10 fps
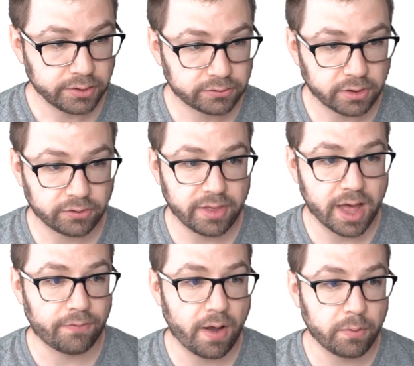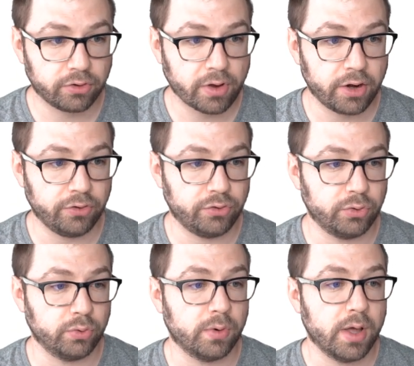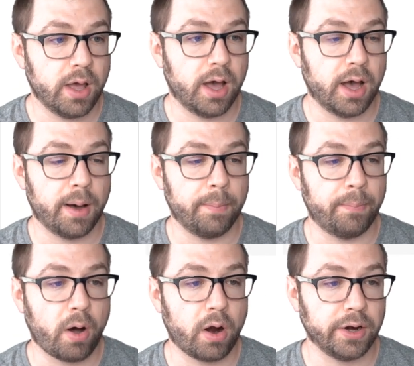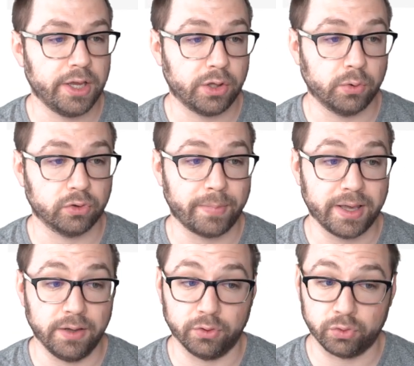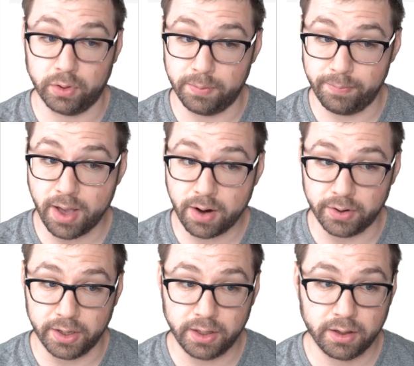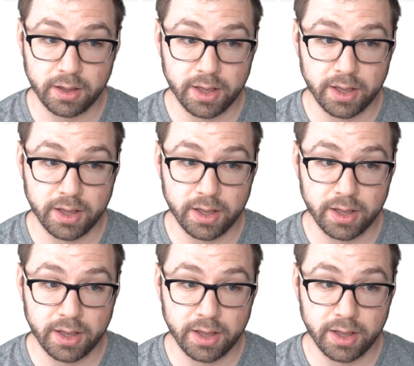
such that if I were to try to do uh, bar equals my evil twin Barry,